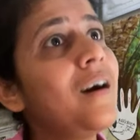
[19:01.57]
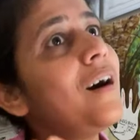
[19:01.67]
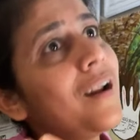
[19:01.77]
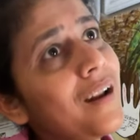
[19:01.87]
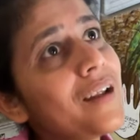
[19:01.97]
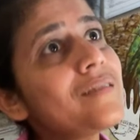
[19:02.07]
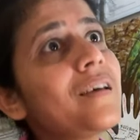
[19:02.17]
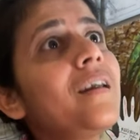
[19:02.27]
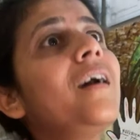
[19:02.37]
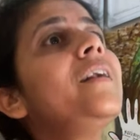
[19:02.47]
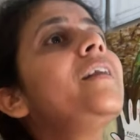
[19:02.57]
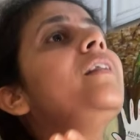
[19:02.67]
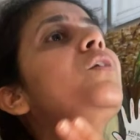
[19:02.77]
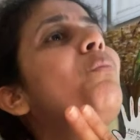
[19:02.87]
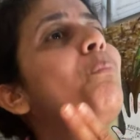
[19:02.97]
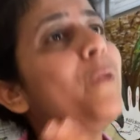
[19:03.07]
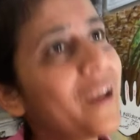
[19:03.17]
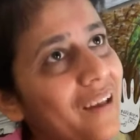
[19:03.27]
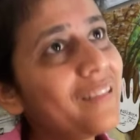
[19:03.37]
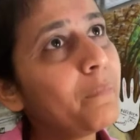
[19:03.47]
Unless and until you
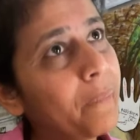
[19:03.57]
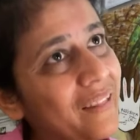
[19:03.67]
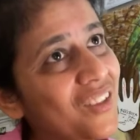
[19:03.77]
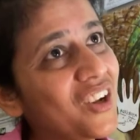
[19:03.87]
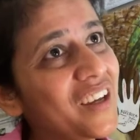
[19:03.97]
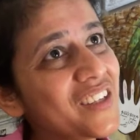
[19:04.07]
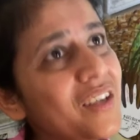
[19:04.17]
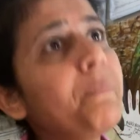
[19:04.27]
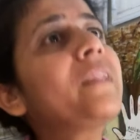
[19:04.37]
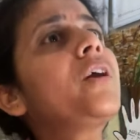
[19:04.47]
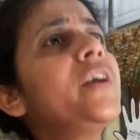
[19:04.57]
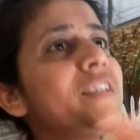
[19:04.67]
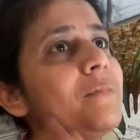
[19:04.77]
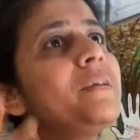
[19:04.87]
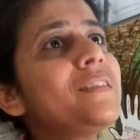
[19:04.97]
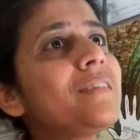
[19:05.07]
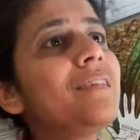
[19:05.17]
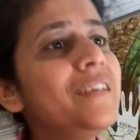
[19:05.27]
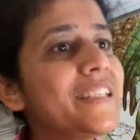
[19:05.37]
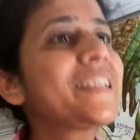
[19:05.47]
break the pathology means
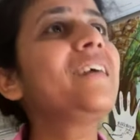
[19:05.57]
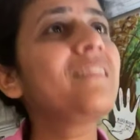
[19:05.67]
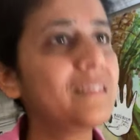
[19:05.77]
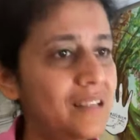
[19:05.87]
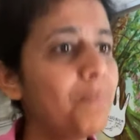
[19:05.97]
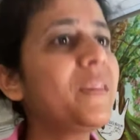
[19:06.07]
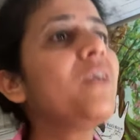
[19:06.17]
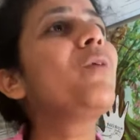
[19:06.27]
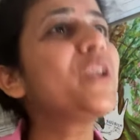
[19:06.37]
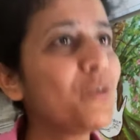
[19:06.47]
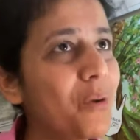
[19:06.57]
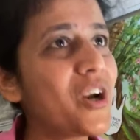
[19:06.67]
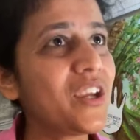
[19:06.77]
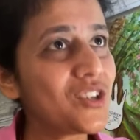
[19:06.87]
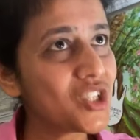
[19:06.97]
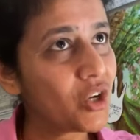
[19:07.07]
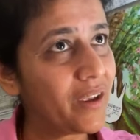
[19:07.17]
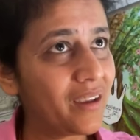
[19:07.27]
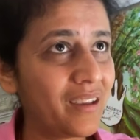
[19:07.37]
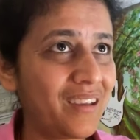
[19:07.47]
something what your body is showing.
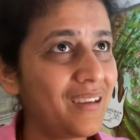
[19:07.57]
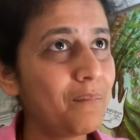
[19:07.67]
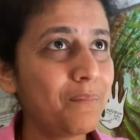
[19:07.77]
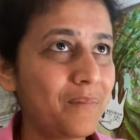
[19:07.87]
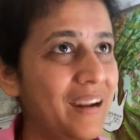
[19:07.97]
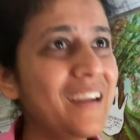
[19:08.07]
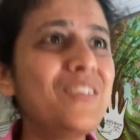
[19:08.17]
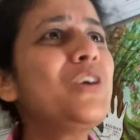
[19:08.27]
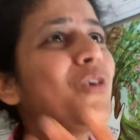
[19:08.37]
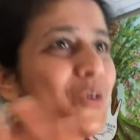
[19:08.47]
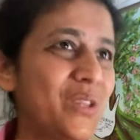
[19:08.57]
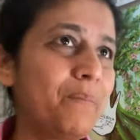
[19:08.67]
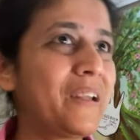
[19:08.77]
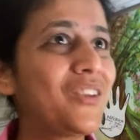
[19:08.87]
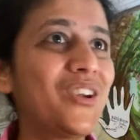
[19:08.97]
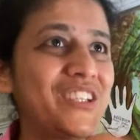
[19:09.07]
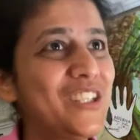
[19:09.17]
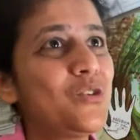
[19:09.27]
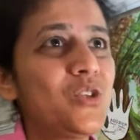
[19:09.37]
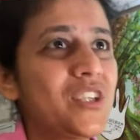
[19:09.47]
Right? You go to the
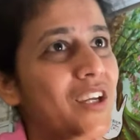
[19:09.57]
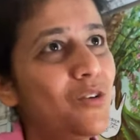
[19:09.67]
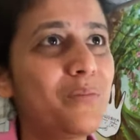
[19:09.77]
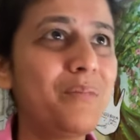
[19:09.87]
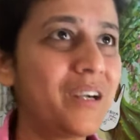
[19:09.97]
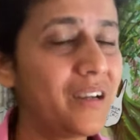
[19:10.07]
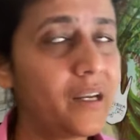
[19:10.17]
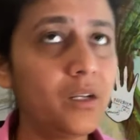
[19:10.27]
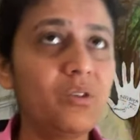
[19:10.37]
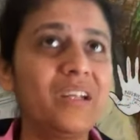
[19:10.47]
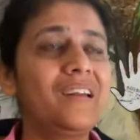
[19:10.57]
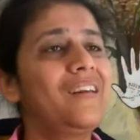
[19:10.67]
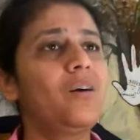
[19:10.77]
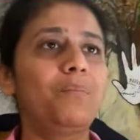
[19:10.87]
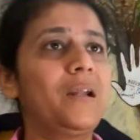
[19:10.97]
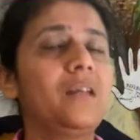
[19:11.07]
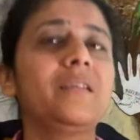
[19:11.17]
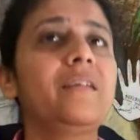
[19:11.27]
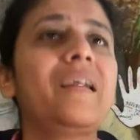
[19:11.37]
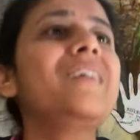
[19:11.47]
pathologist to check your blood and urine and all blah,
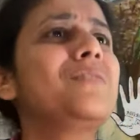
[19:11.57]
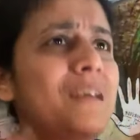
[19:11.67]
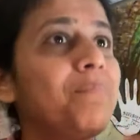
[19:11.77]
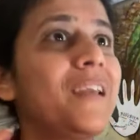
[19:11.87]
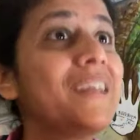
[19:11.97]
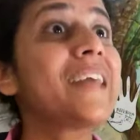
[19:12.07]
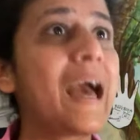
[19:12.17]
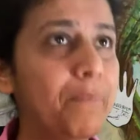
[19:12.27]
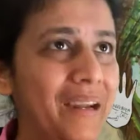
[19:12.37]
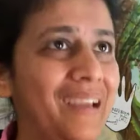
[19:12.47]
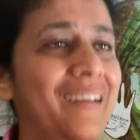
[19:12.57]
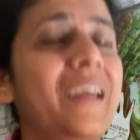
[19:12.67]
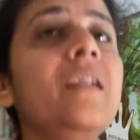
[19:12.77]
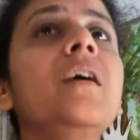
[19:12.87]
right? Something is happening, right?